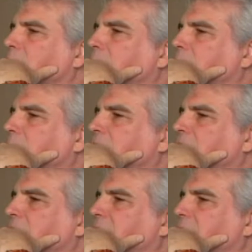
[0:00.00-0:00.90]
people in
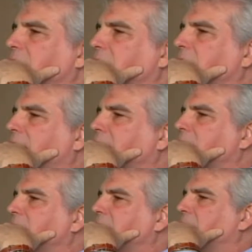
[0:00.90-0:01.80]
this field have,
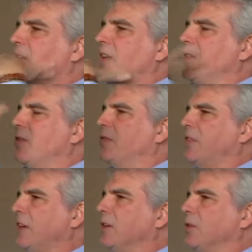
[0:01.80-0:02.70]
which is that the
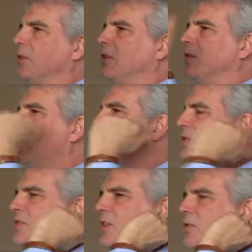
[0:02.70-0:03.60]
field of art
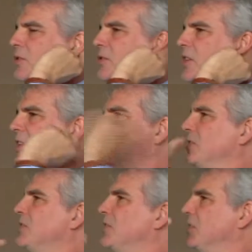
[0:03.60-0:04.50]
and social
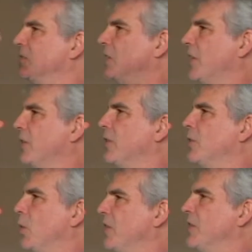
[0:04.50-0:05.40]
justice is
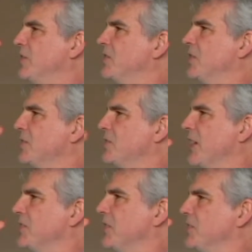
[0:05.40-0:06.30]
littered with its
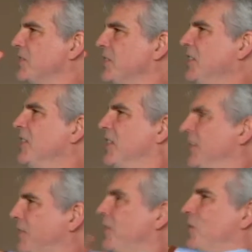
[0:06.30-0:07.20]
successes.
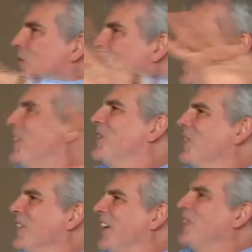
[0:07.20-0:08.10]
If you look at the
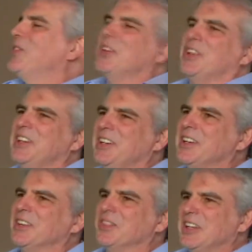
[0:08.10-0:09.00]
last 30
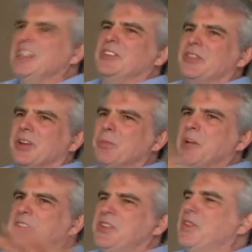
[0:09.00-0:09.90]
years, so
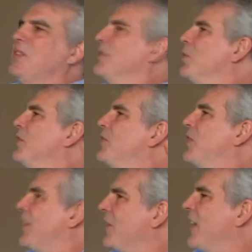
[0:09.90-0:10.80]
much was
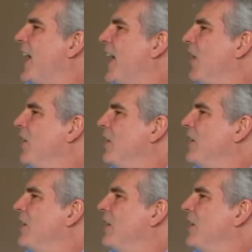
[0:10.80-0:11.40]
figured out